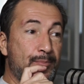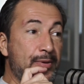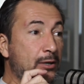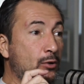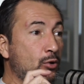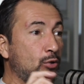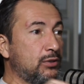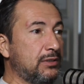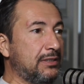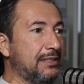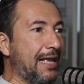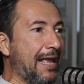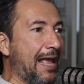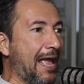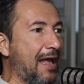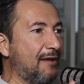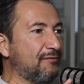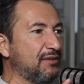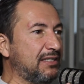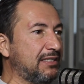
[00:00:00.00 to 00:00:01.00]
Because they
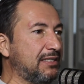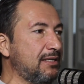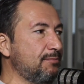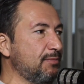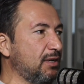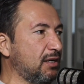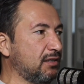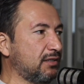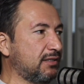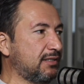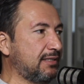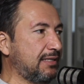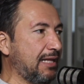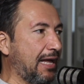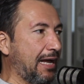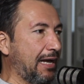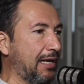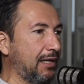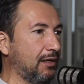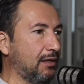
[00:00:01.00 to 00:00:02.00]
have a similar
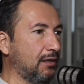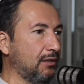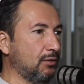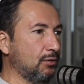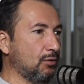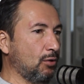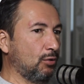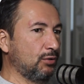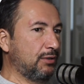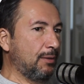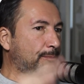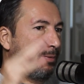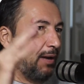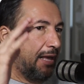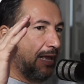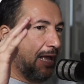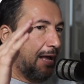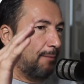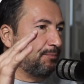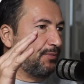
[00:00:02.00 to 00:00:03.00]
style. You know, they
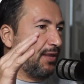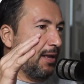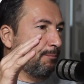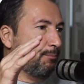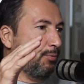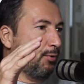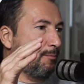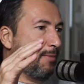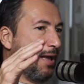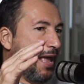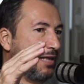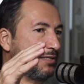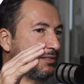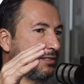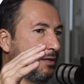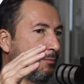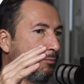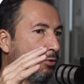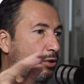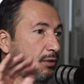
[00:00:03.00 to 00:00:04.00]
play up-tempo
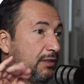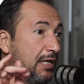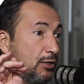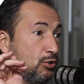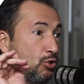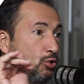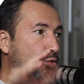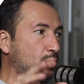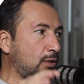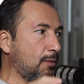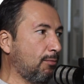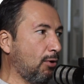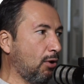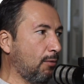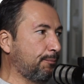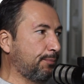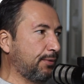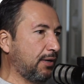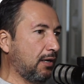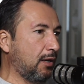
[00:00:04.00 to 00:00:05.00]
basketball. They shoot the ball
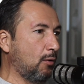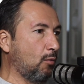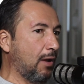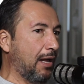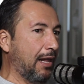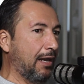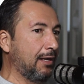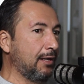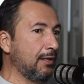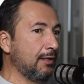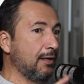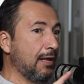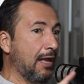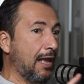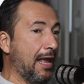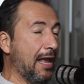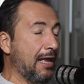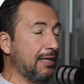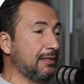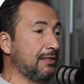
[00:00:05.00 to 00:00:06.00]
pretty well.
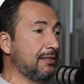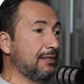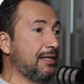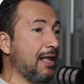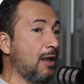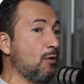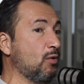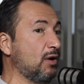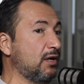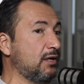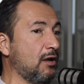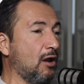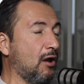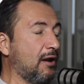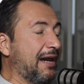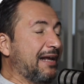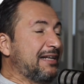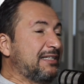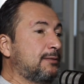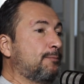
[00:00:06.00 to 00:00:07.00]
And they were not
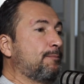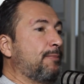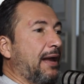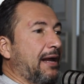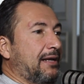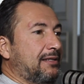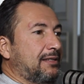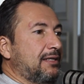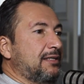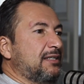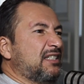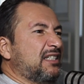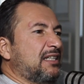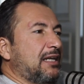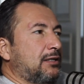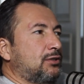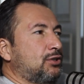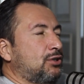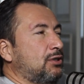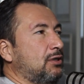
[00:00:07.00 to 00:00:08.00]
expecting
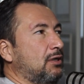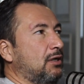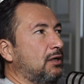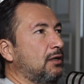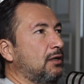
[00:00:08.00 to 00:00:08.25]
such